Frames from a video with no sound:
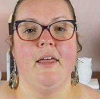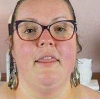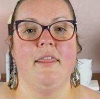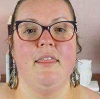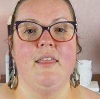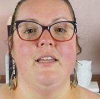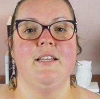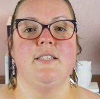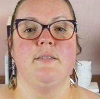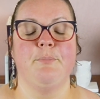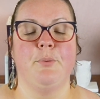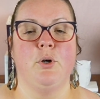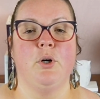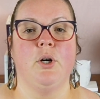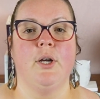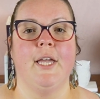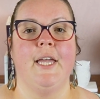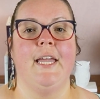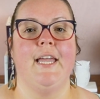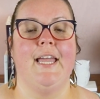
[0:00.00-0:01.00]
This
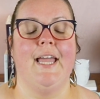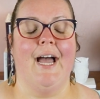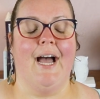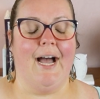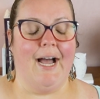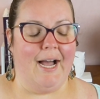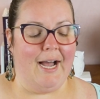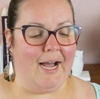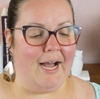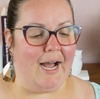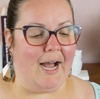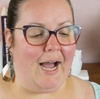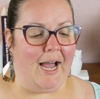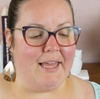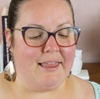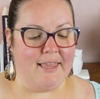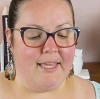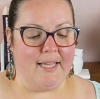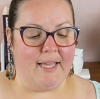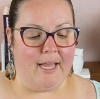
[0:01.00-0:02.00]
book,
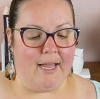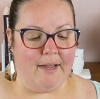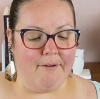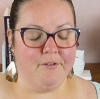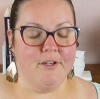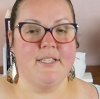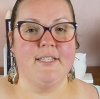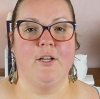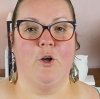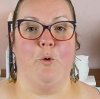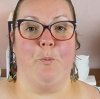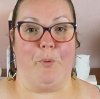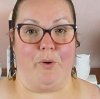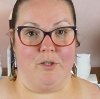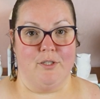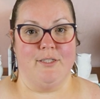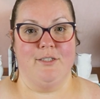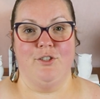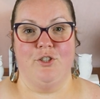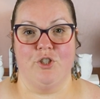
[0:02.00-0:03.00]
I think every single
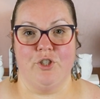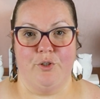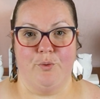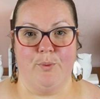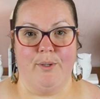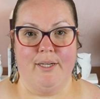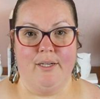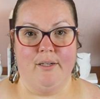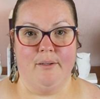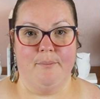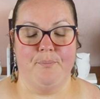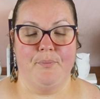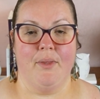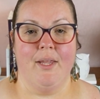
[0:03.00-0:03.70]
person should read.